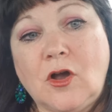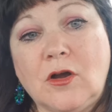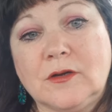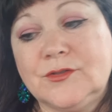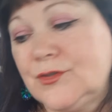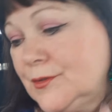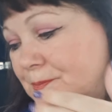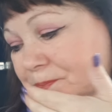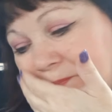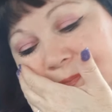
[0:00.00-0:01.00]
cards.
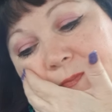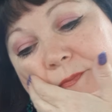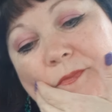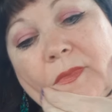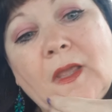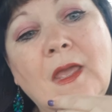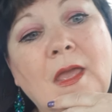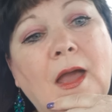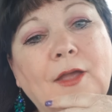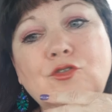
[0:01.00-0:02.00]

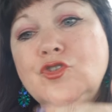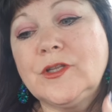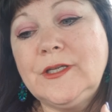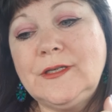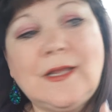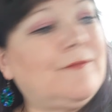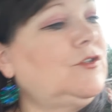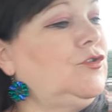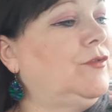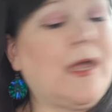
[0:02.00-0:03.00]
I usually never
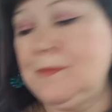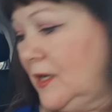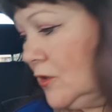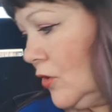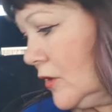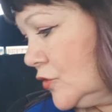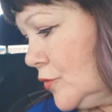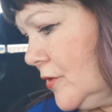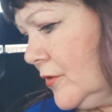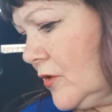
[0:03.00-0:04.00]
do that many cards.
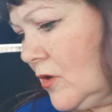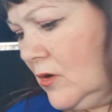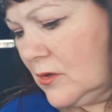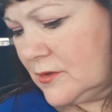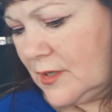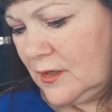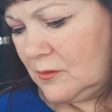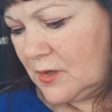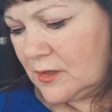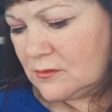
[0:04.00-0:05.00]
Where are the cards
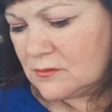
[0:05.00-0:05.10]
anyway?